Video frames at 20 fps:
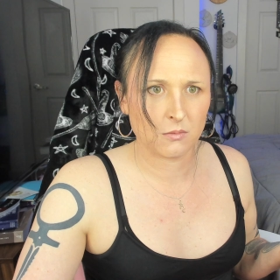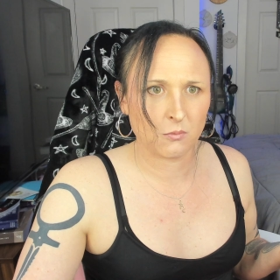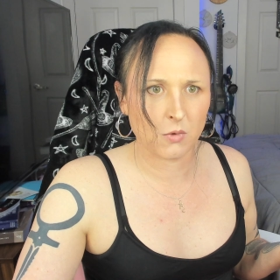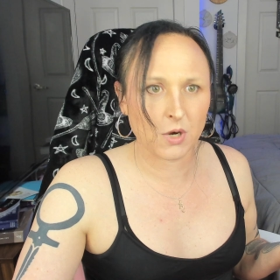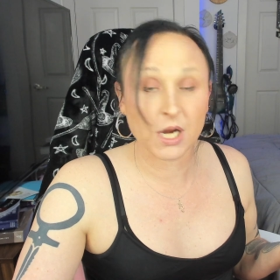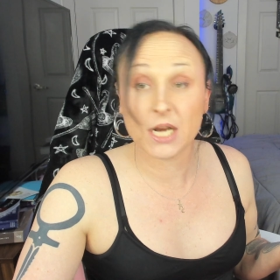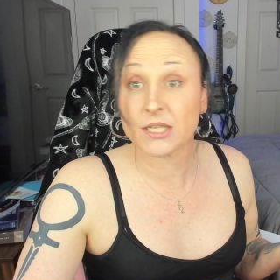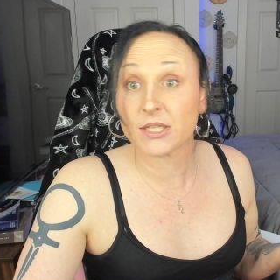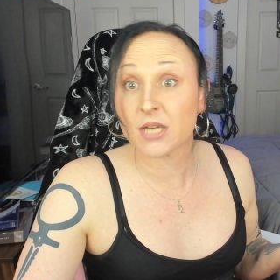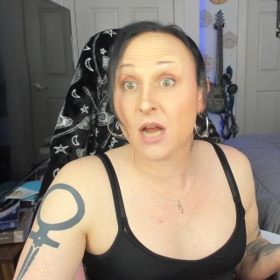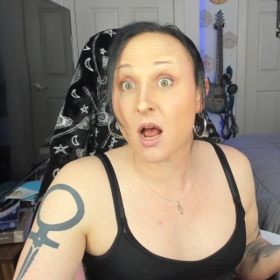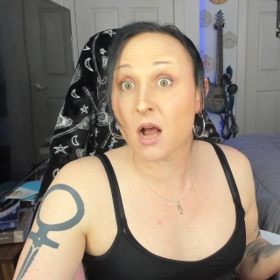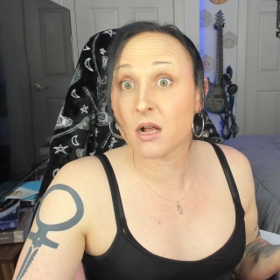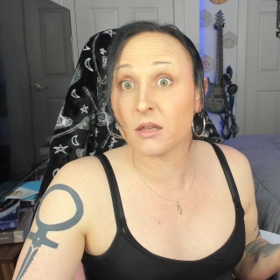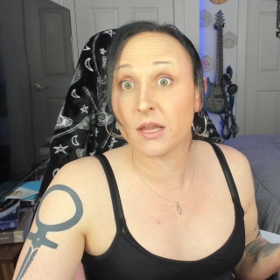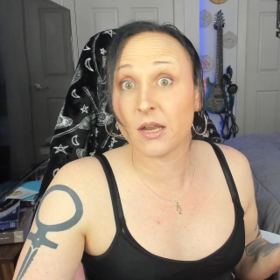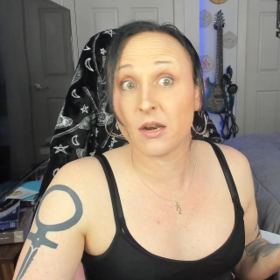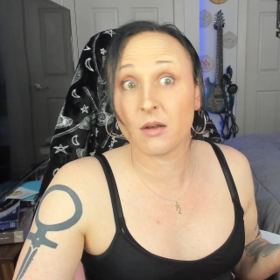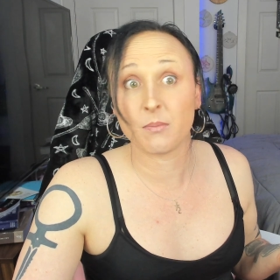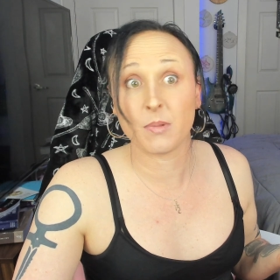We're going to talk a
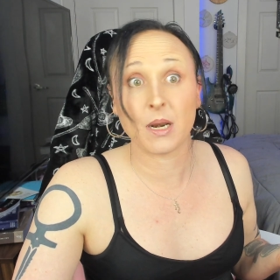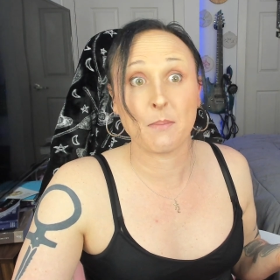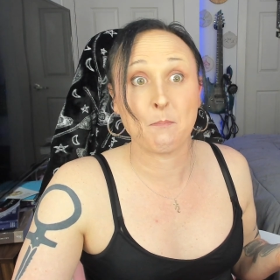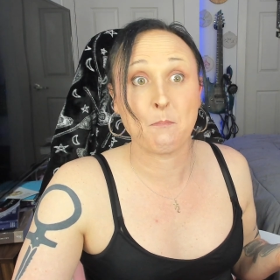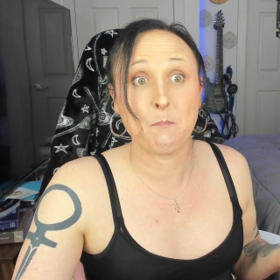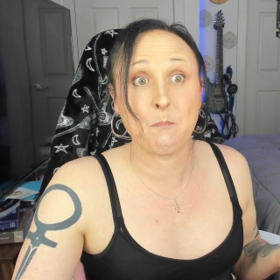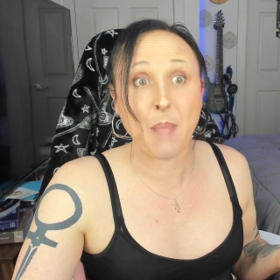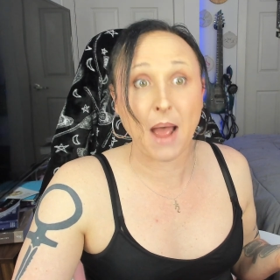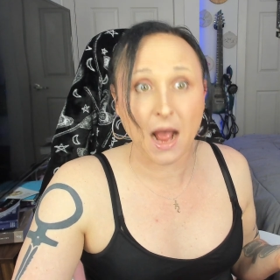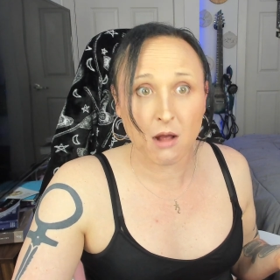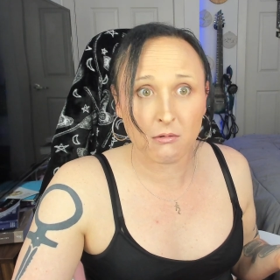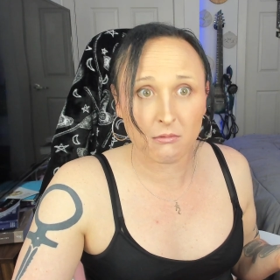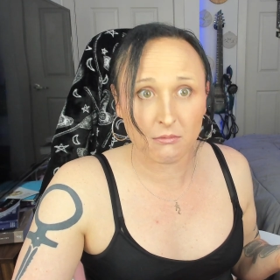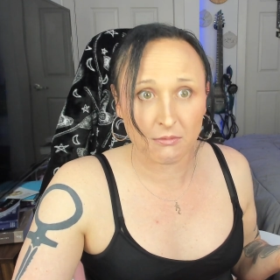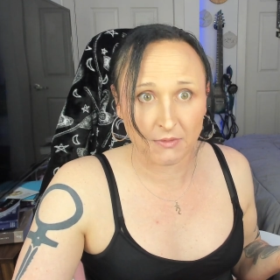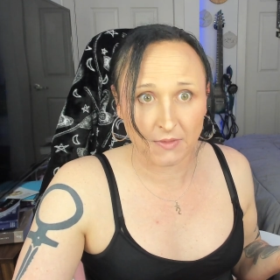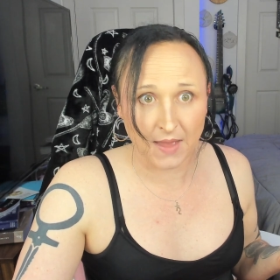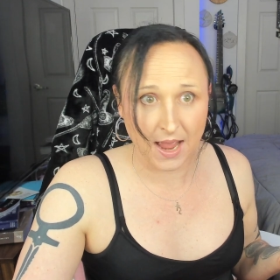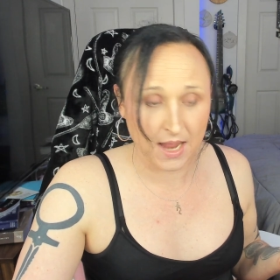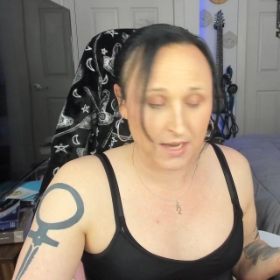little bit about
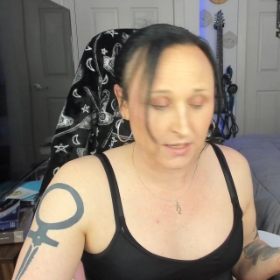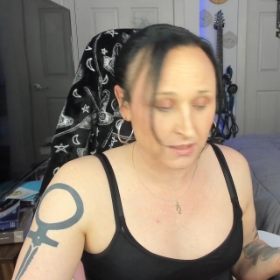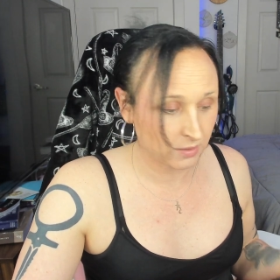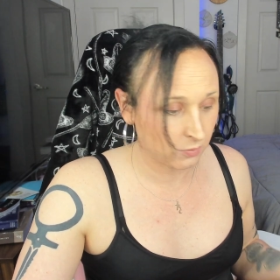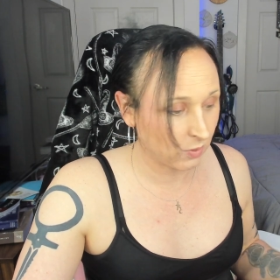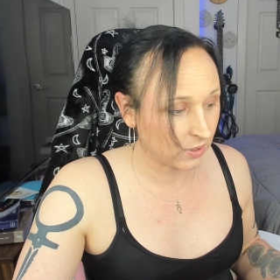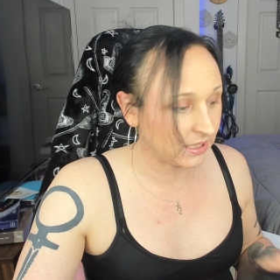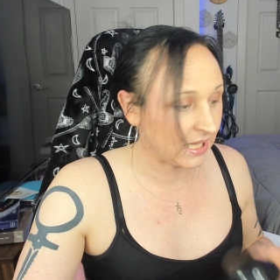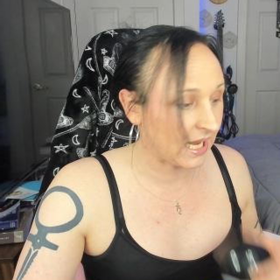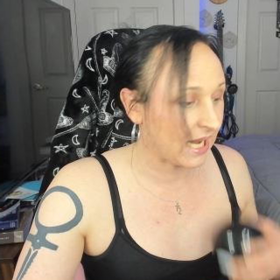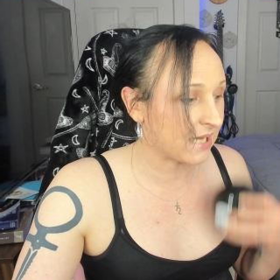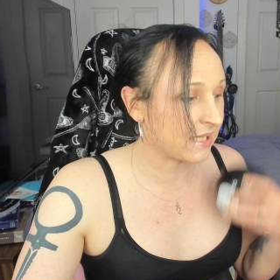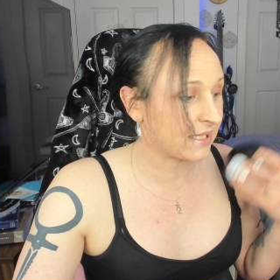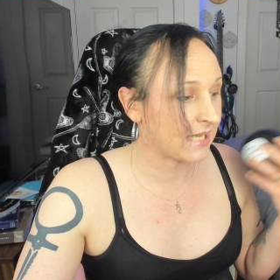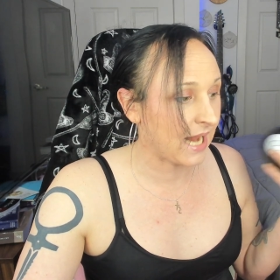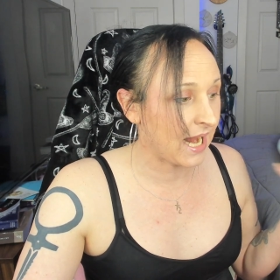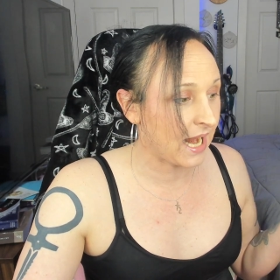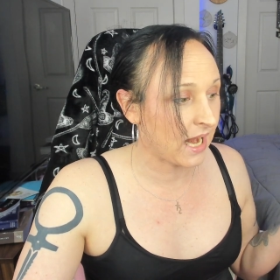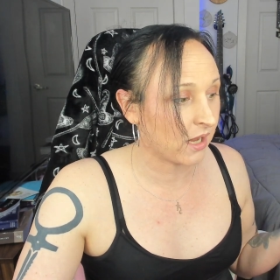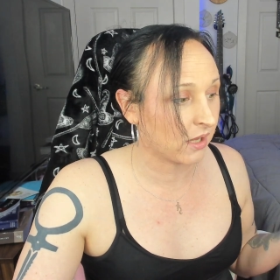that, what they
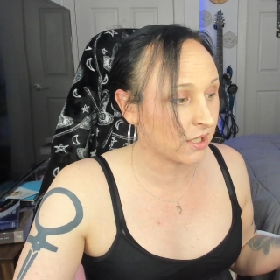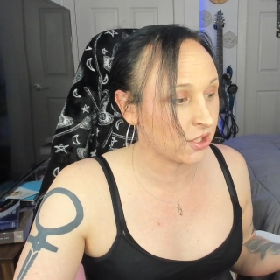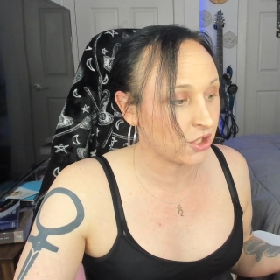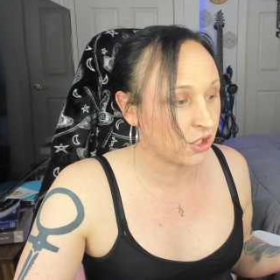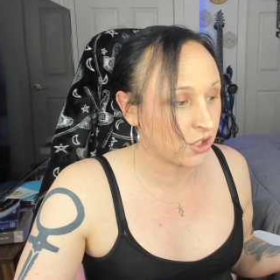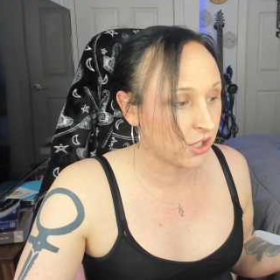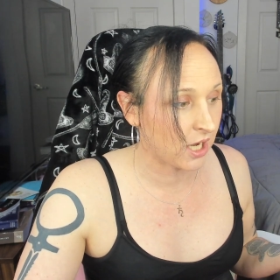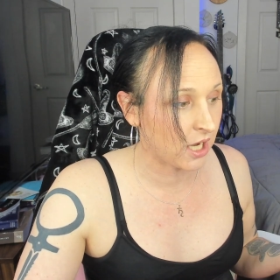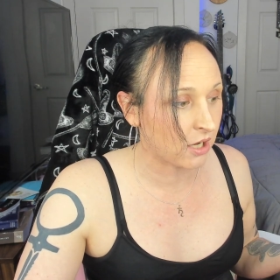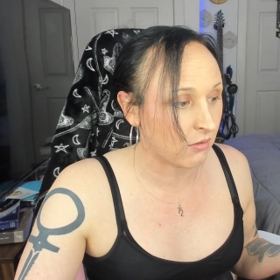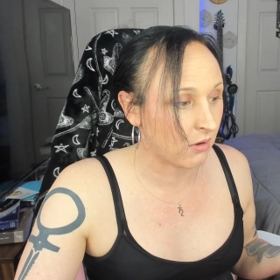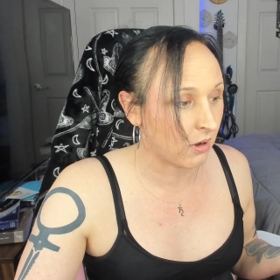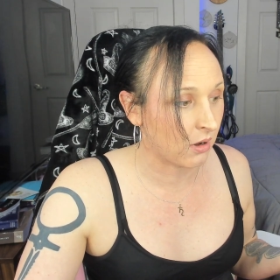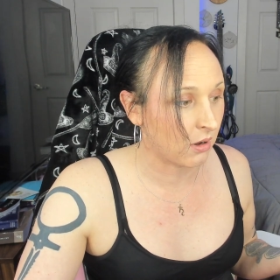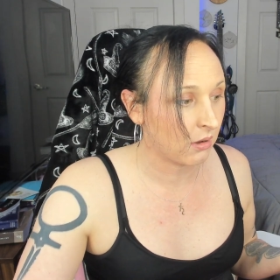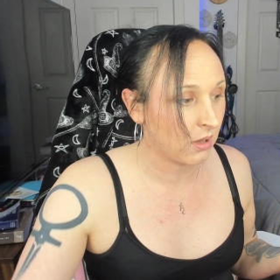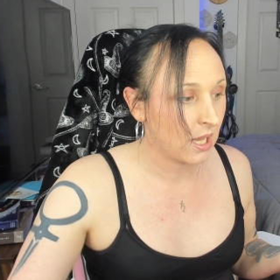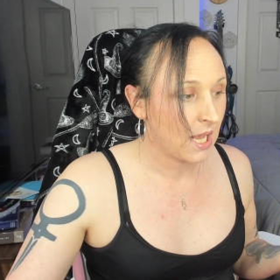entail in general.